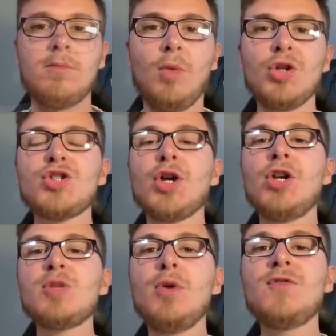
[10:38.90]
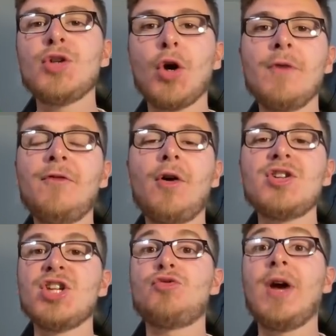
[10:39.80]
Once Turner's move to Nottingham
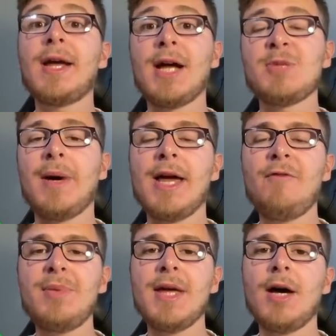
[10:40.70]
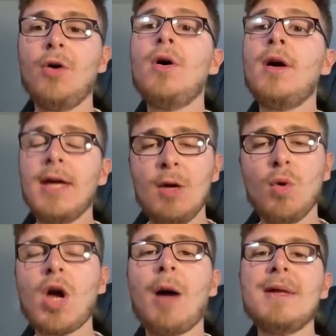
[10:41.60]
Forest is recognised by FPL, he
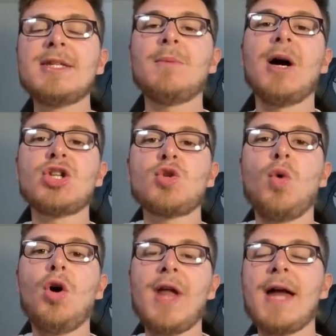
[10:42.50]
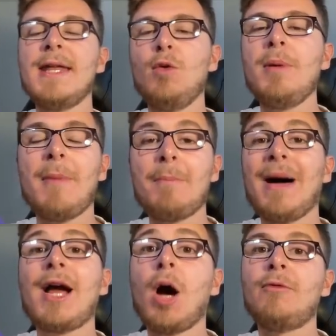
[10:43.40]
will come into my squad and he will be my
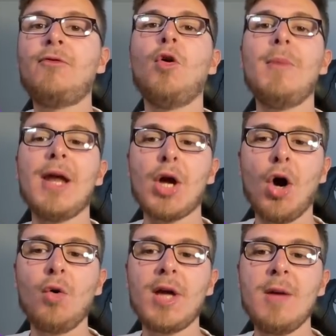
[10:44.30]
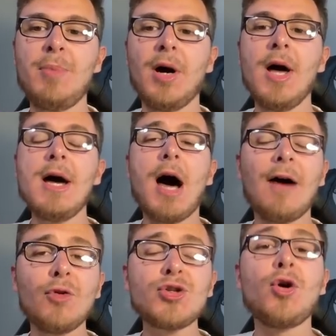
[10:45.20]
backup 4 million goalkeeper.
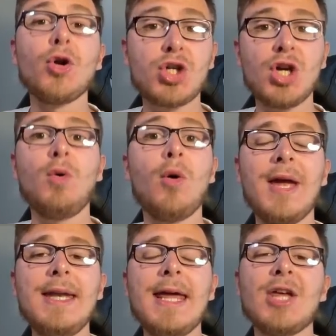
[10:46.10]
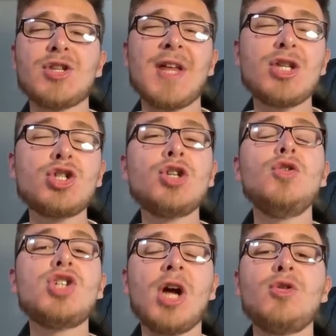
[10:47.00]
I've also got Chilwell in here, so that's two
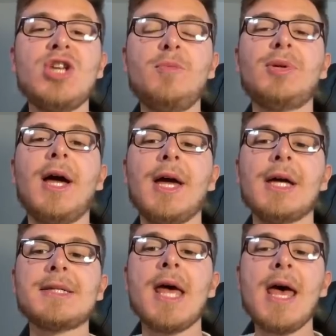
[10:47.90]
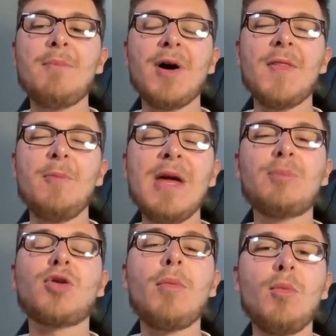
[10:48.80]
Chelsea players. But the big
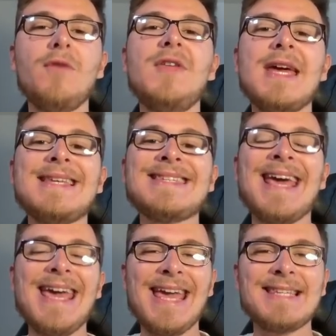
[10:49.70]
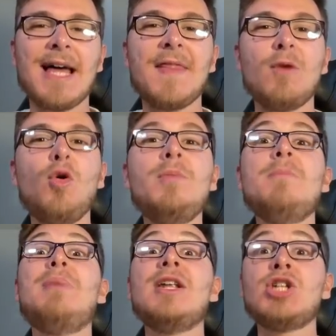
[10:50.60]
problem with this is that there will be
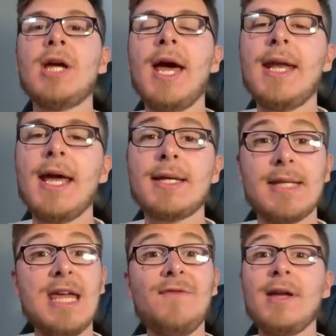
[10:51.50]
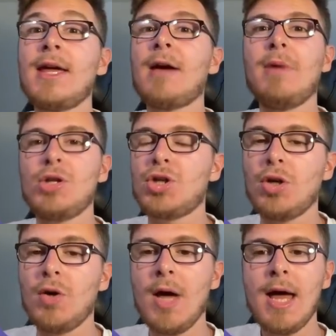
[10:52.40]
benching headaches, even in Game Week
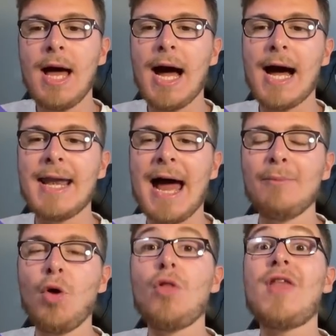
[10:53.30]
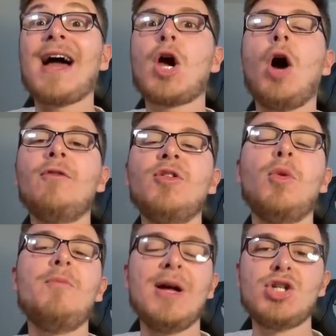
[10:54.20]
2. And I'm not that
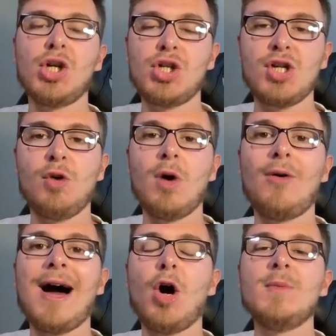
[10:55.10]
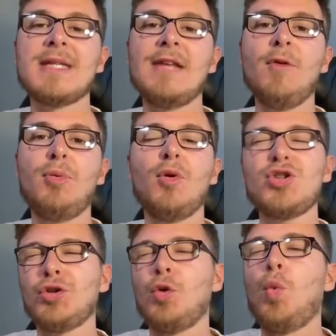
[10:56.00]
comfortable with benching Chilwell at home to Liverpool. It's
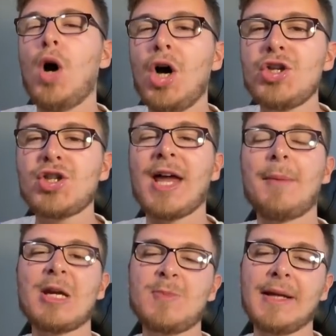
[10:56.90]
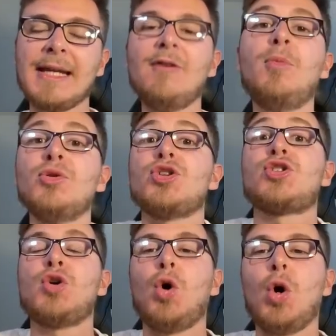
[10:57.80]
not the worst, and I'm expecting Liverpool to
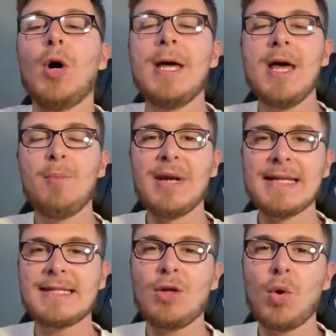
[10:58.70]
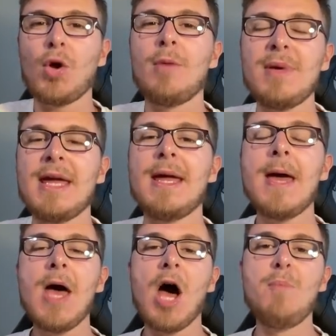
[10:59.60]
score, but it's still going to be
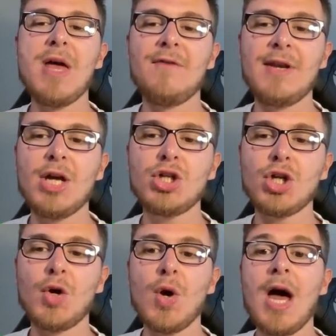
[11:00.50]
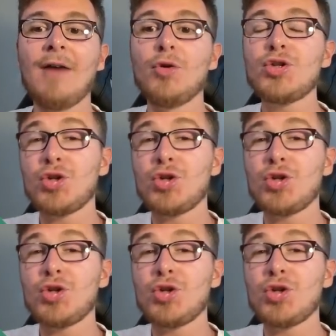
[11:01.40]
a bit of an issue. I've also